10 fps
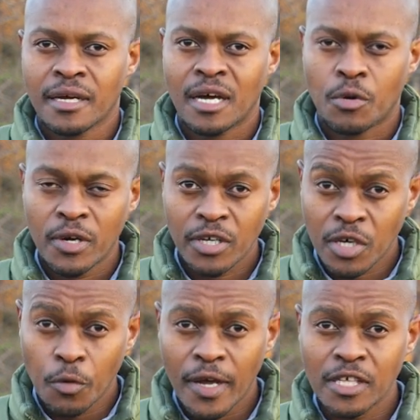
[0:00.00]
Now, one
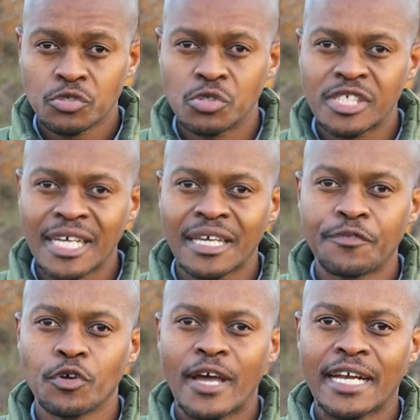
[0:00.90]
of the ways to check
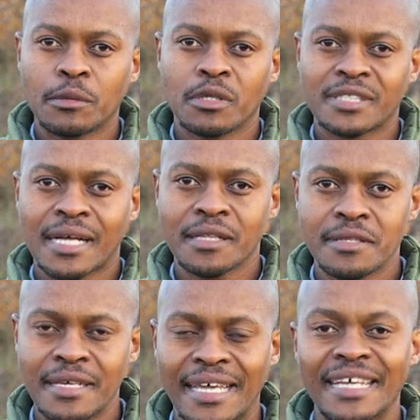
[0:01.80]
if your animal is
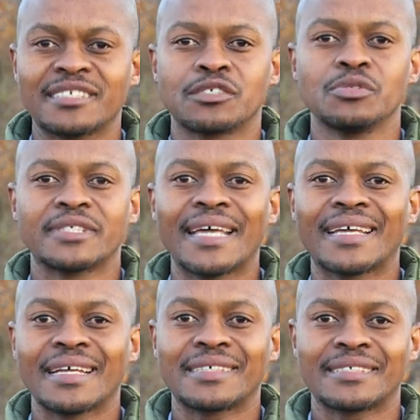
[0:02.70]
healthy is to
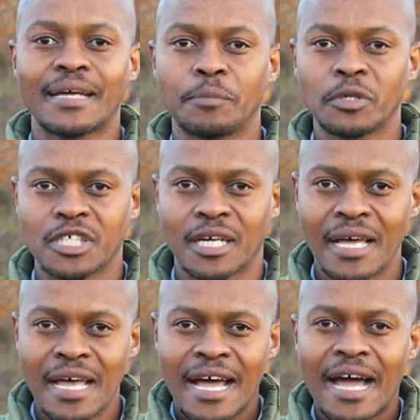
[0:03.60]
take its temperature.
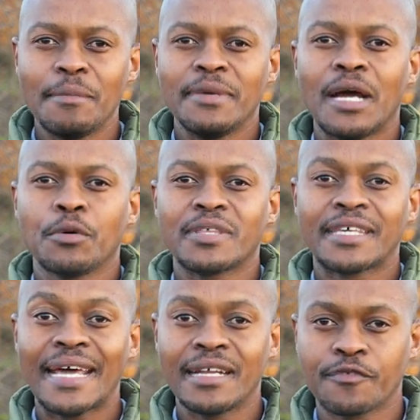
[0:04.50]
I'm here
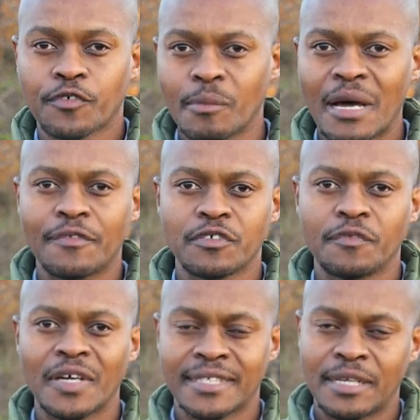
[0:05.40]
with Keneth from
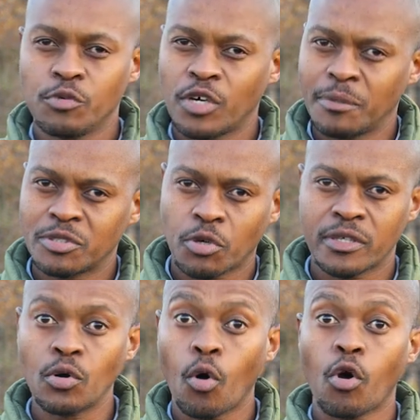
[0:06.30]
AfriVet and we're gonna be
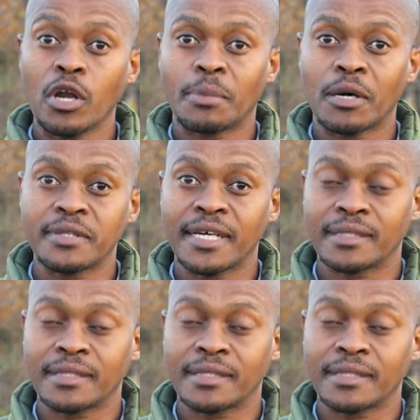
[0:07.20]
talking all about